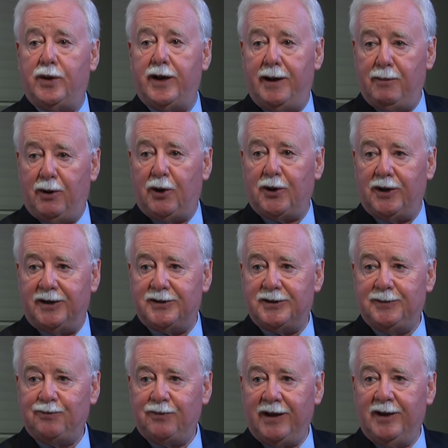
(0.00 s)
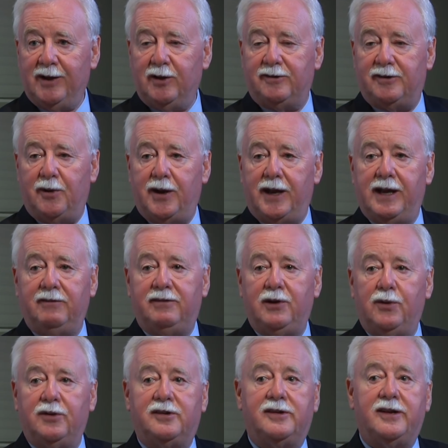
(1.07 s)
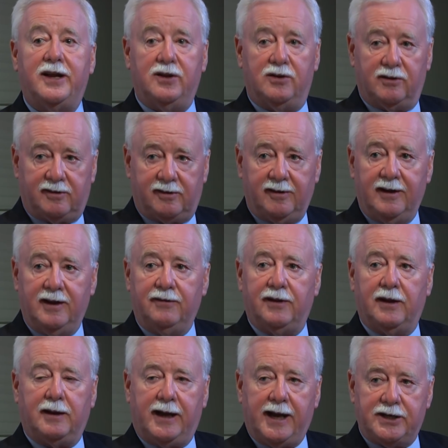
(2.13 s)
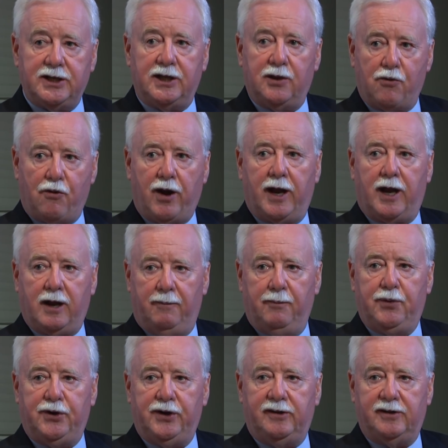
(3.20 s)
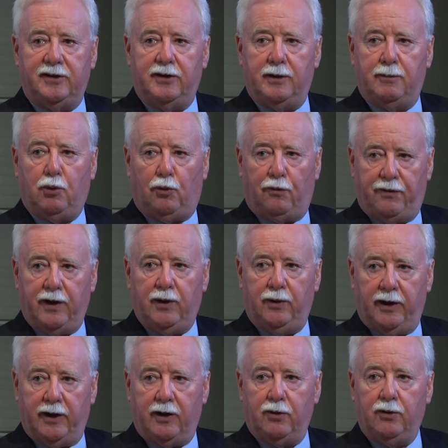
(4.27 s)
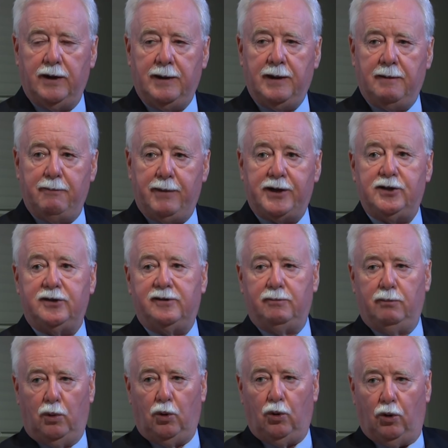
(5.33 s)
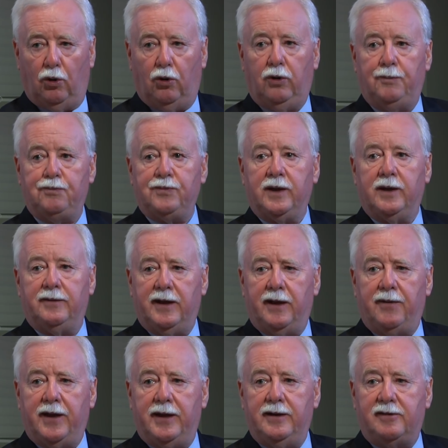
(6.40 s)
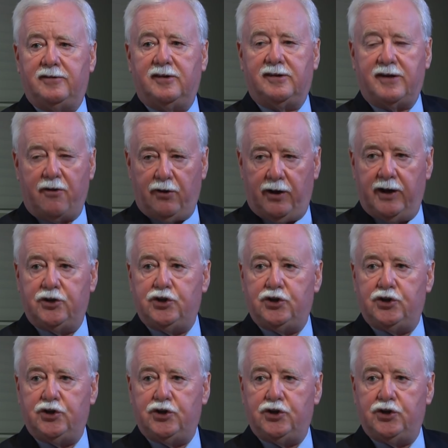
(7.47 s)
UK market. So it gives you a sense that getting the right companies in the portfolio matters more than necessarily a